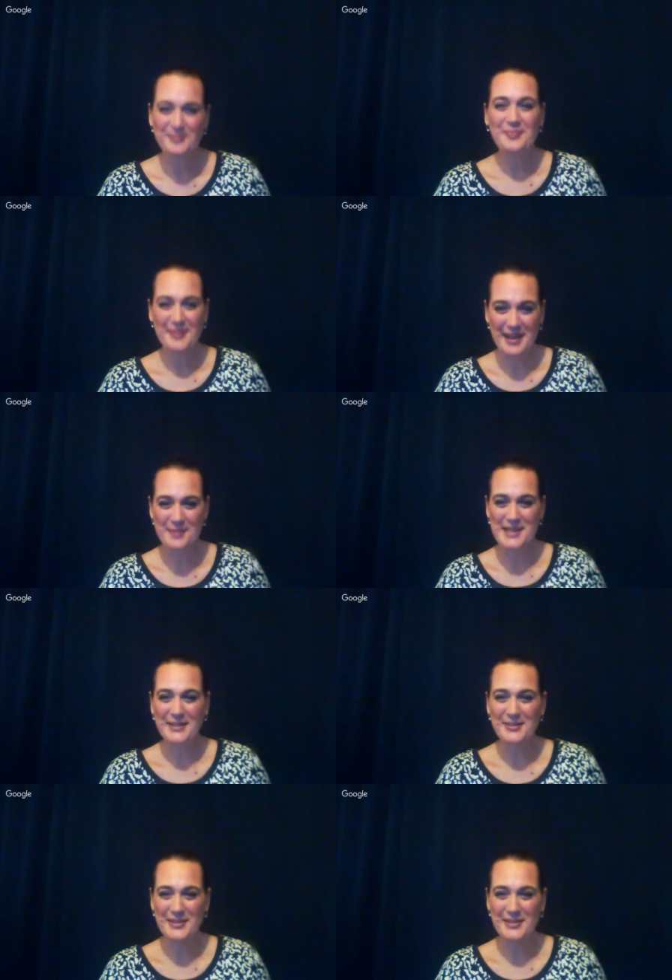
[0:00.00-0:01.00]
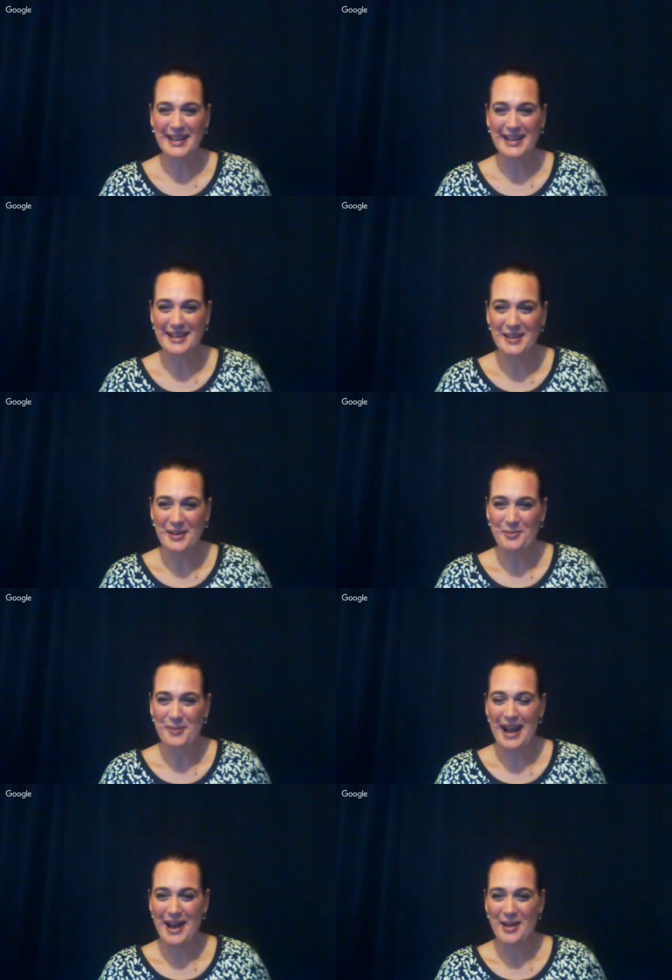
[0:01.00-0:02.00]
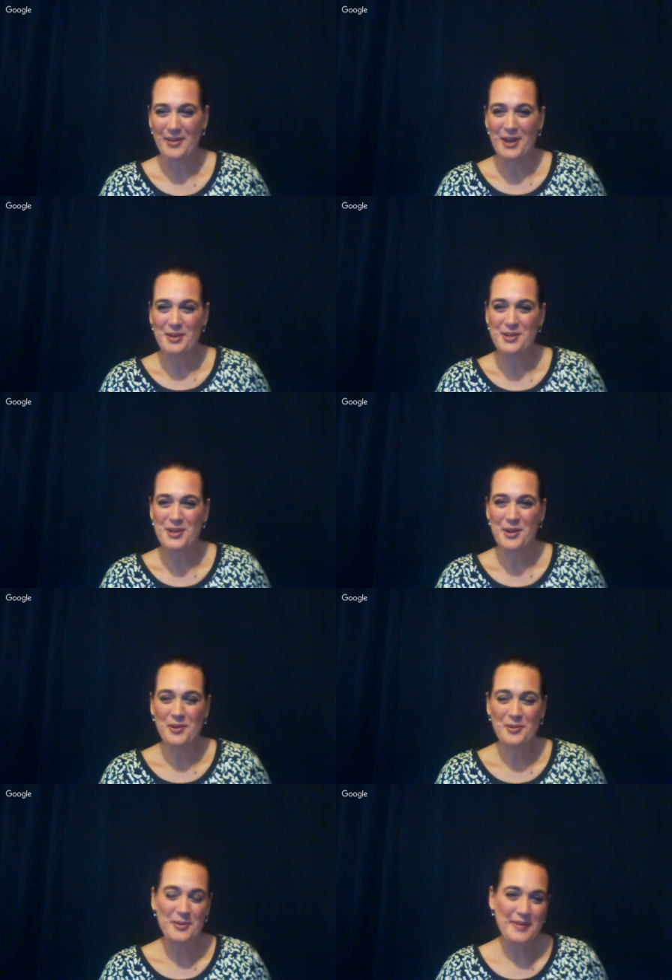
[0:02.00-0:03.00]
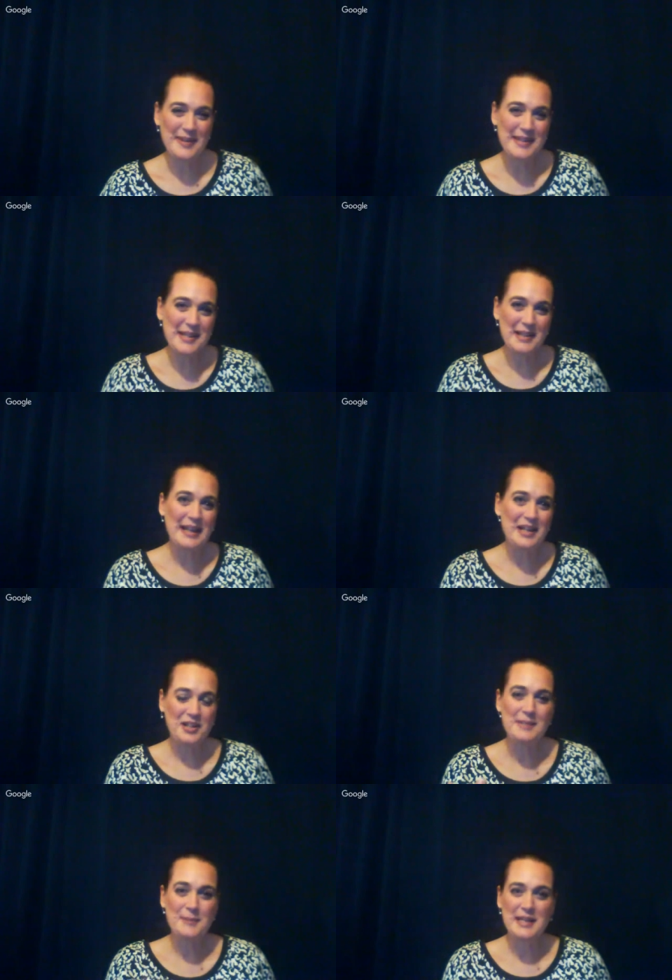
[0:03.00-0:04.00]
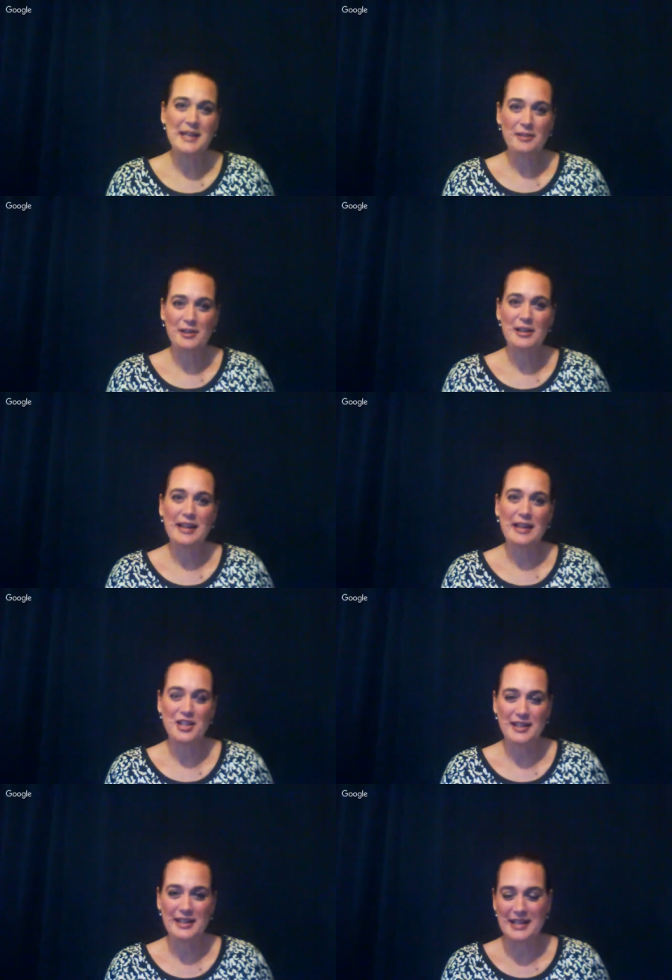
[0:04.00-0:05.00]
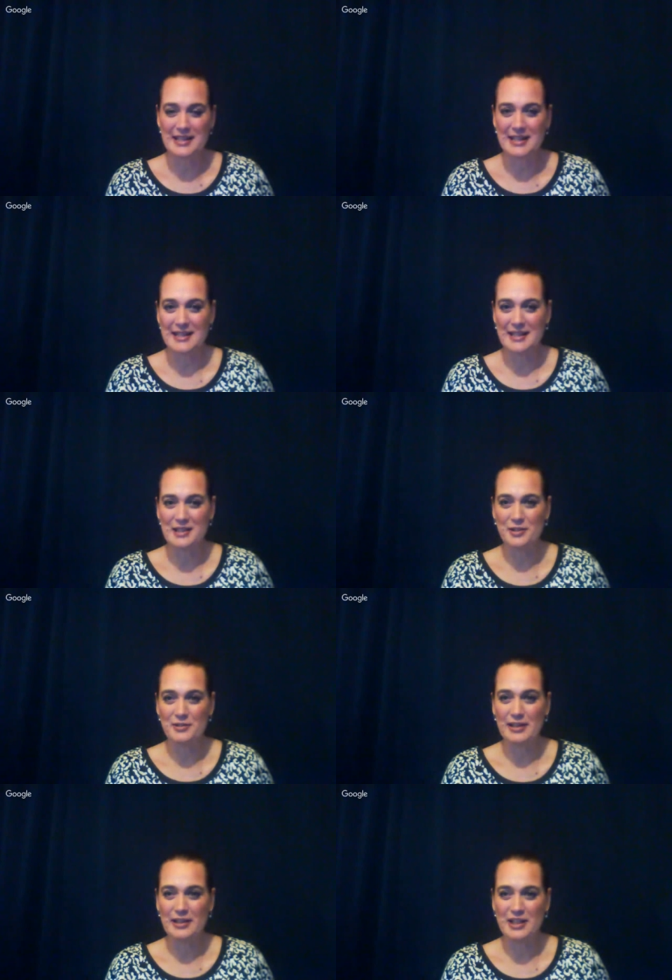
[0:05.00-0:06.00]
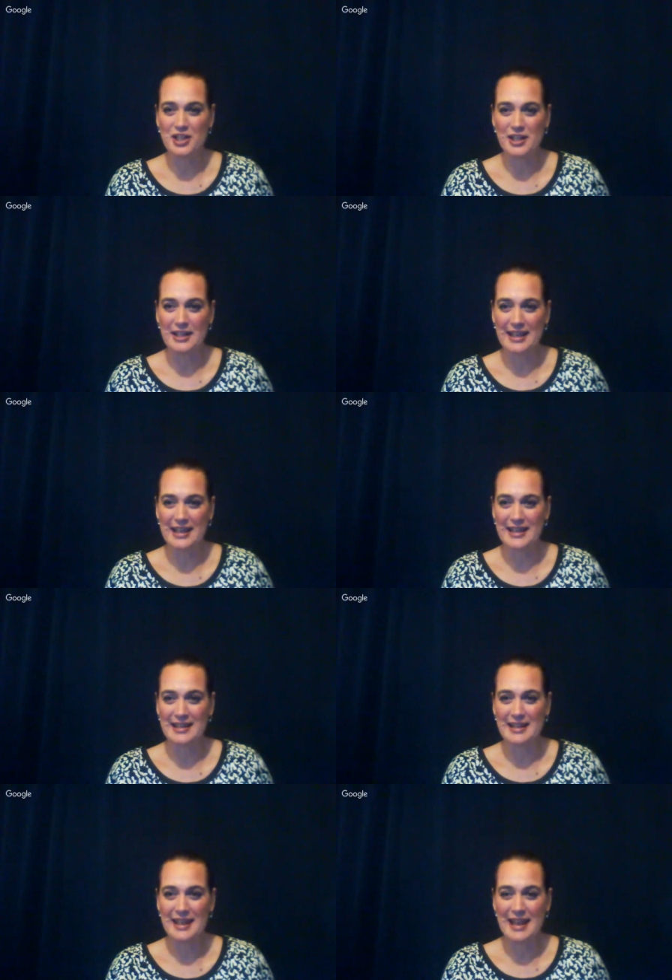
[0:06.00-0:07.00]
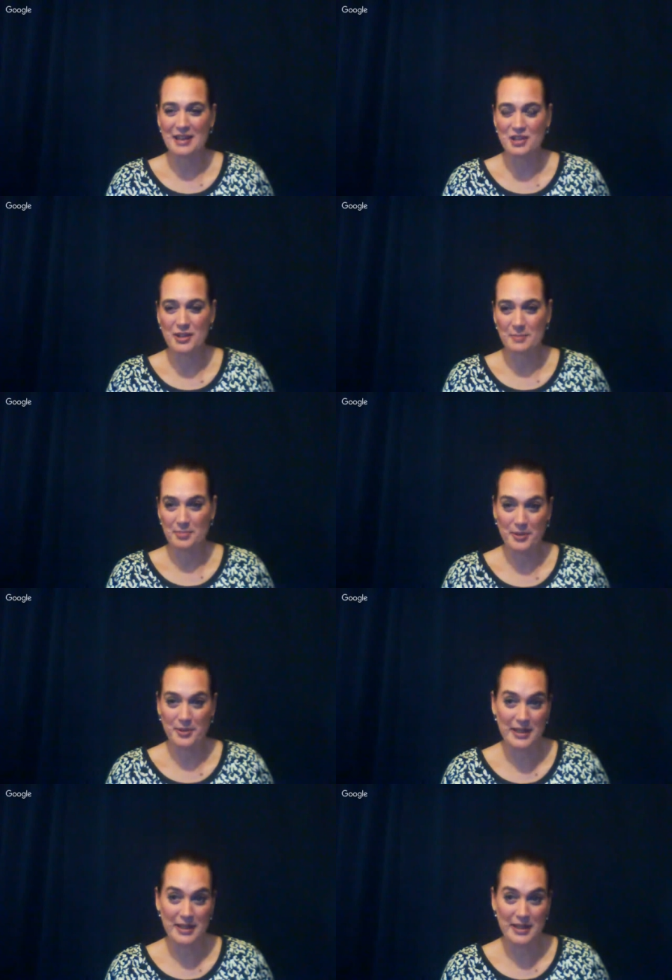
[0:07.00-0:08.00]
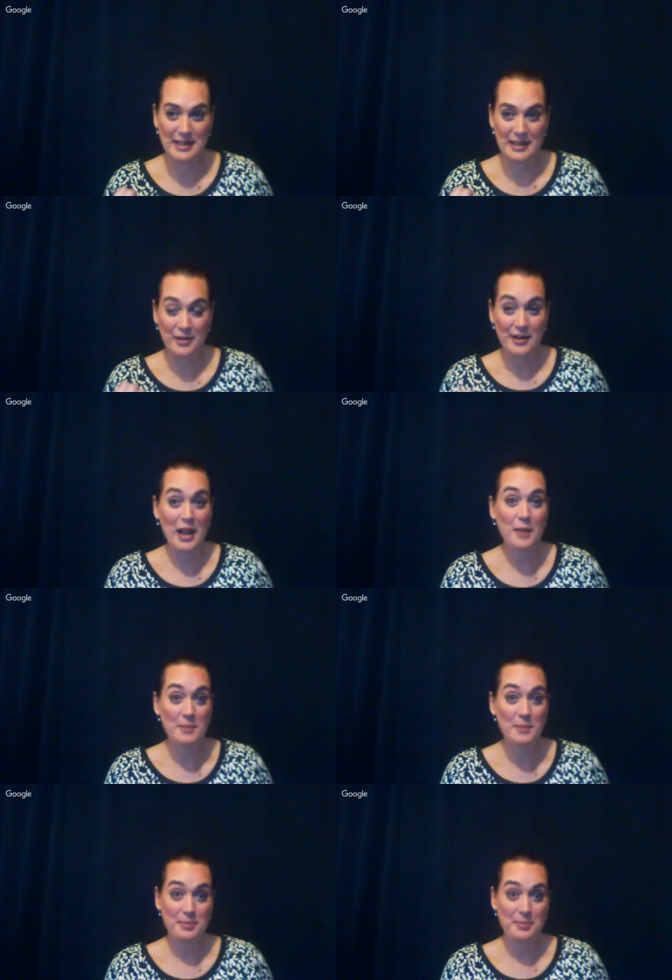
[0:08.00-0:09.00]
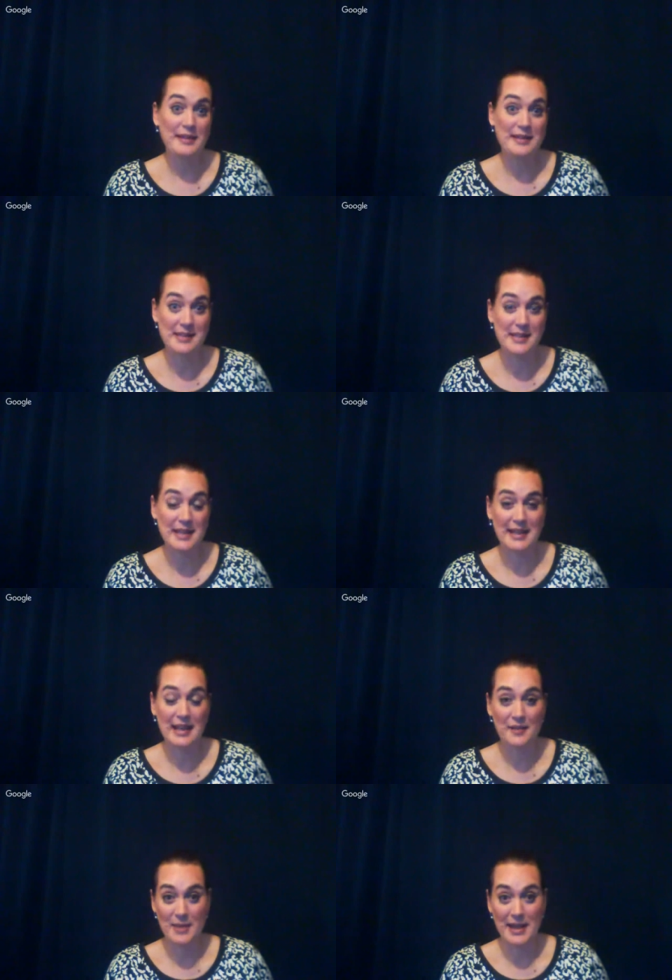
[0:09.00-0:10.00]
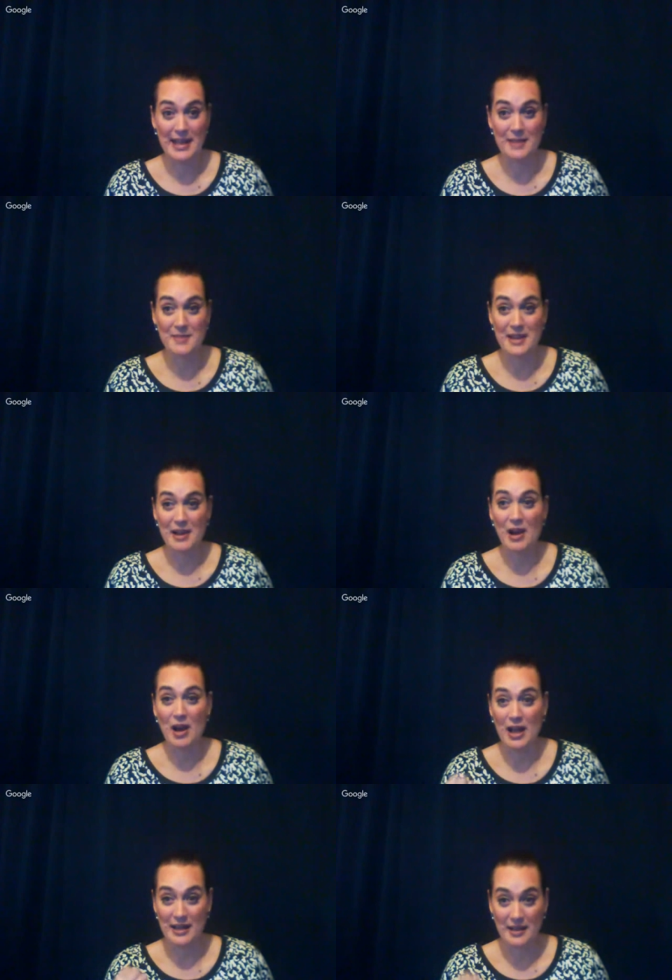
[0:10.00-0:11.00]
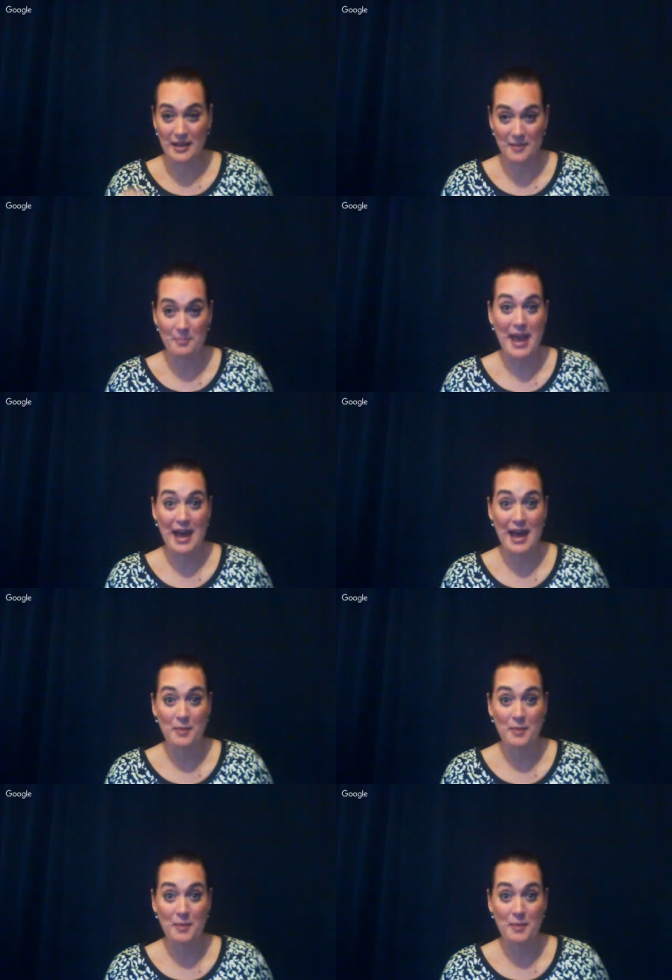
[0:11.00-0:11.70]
Absolutely. Wow. So this collection, this particular collection, the 1992 collection, it actually put or it helped to put the city of Miami on the map.